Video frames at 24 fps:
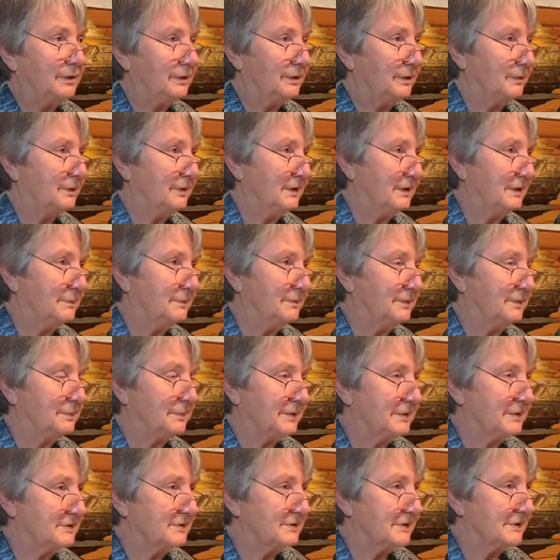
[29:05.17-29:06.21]
you keep the
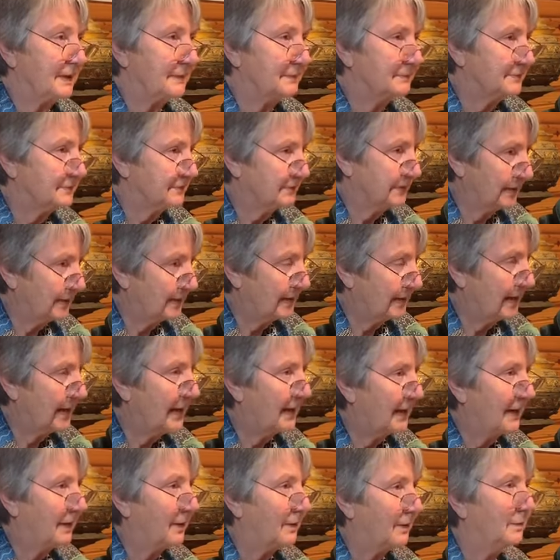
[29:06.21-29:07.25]
precepts and
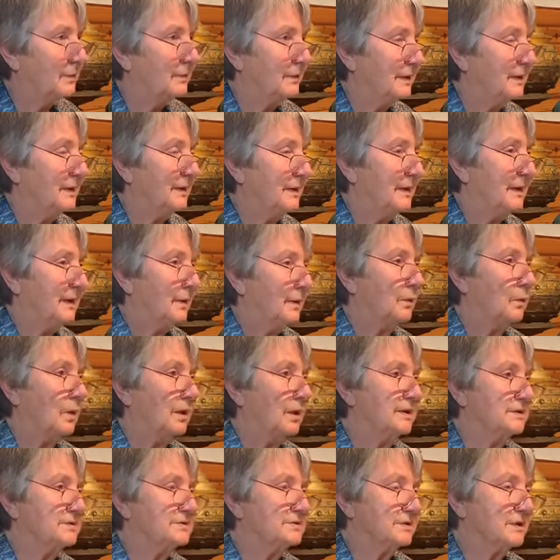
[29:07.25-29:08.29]
how
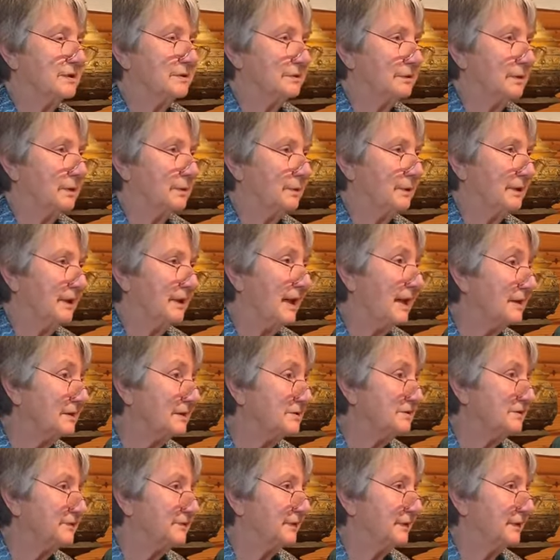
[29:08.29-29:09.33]
what is the growing
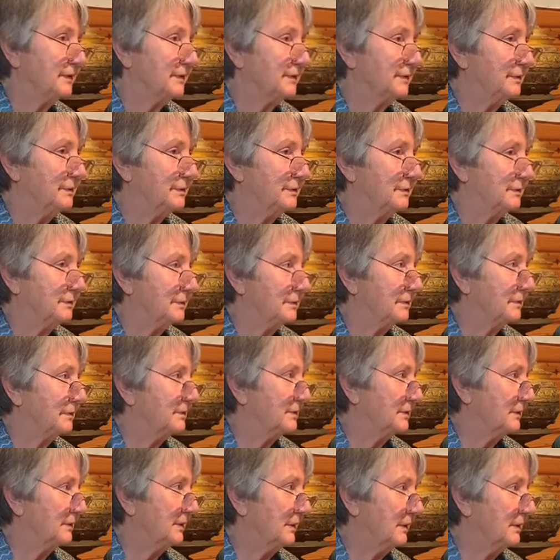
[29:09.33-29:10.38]
edge for you
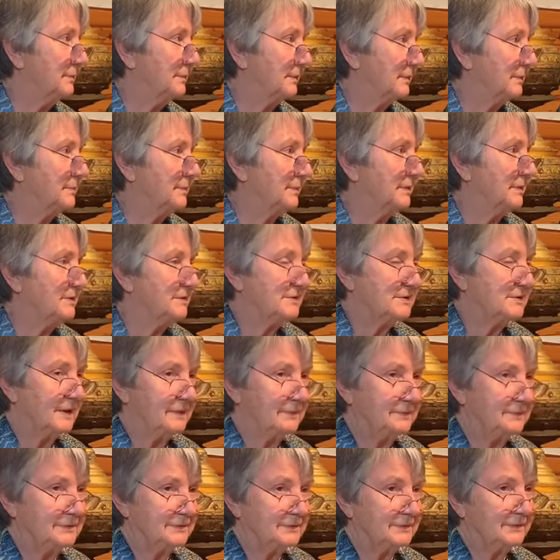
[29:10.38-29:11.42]
to keep the
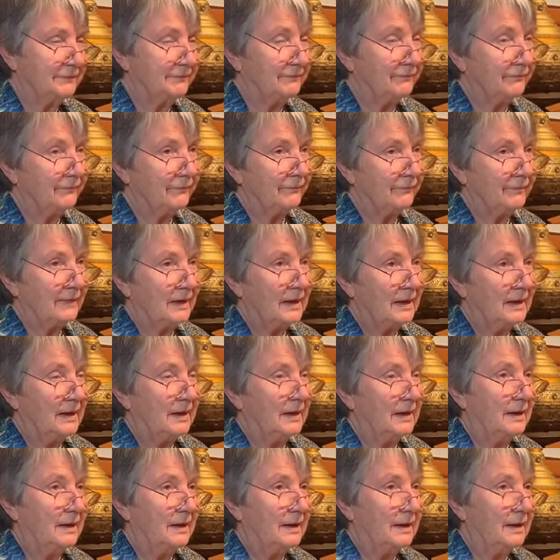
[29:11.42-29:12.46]
precepts.
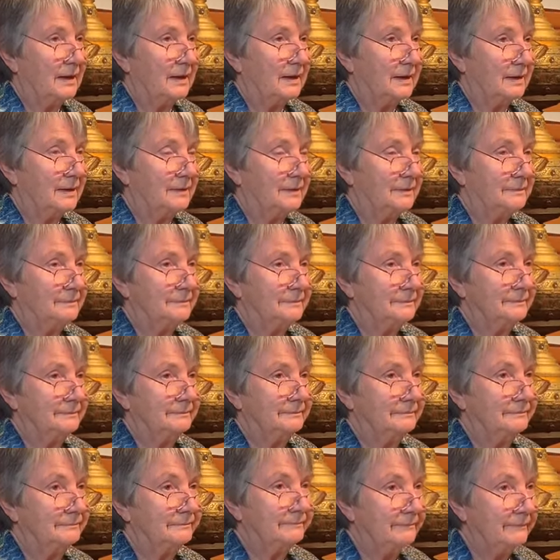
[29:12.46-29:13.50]
Um,
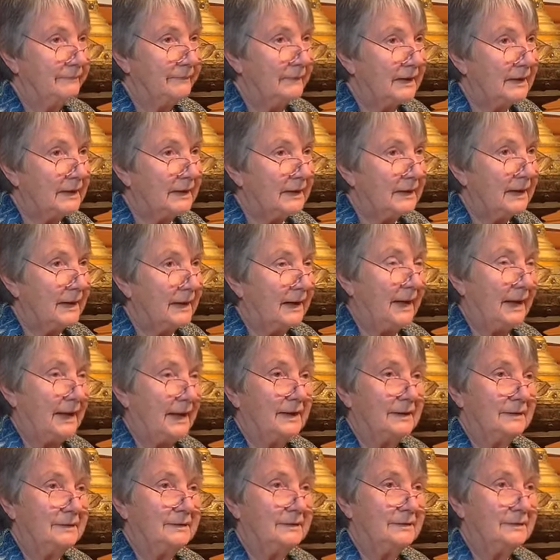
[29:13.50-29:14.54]

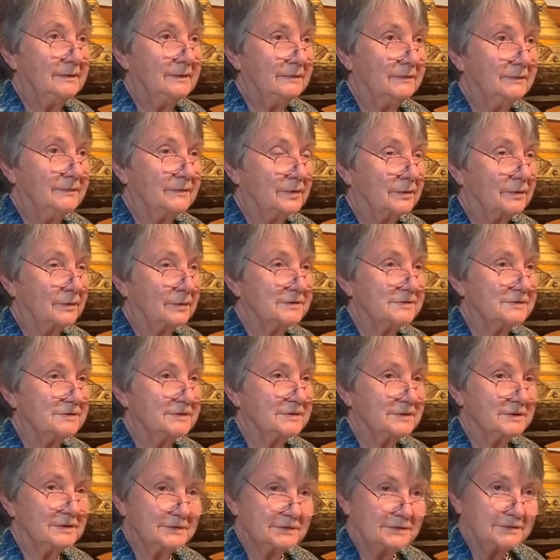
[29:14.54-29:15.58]
and of course,
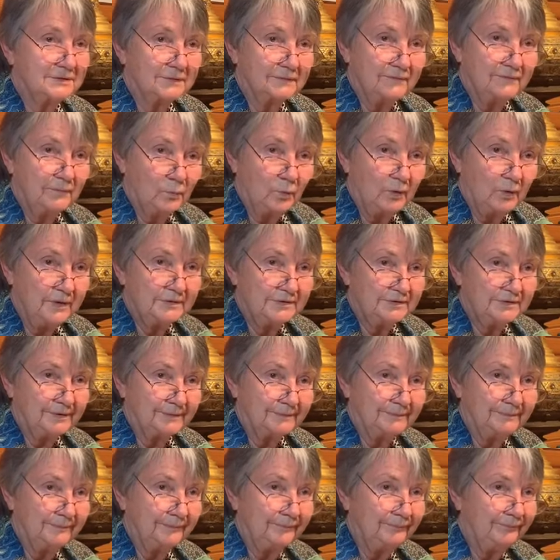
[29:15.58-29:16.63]
there's the
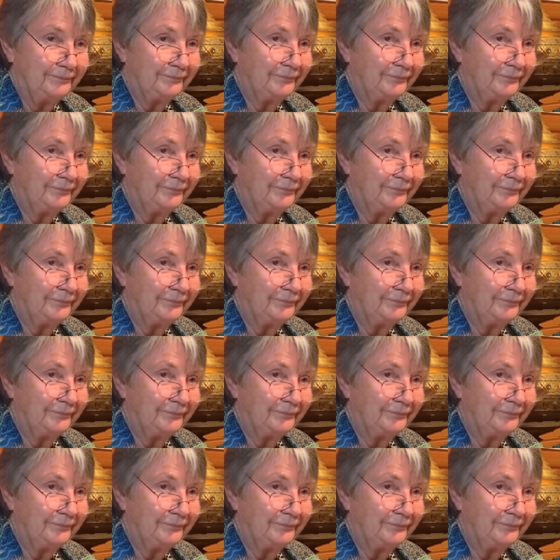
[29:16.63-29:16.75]
wisdom,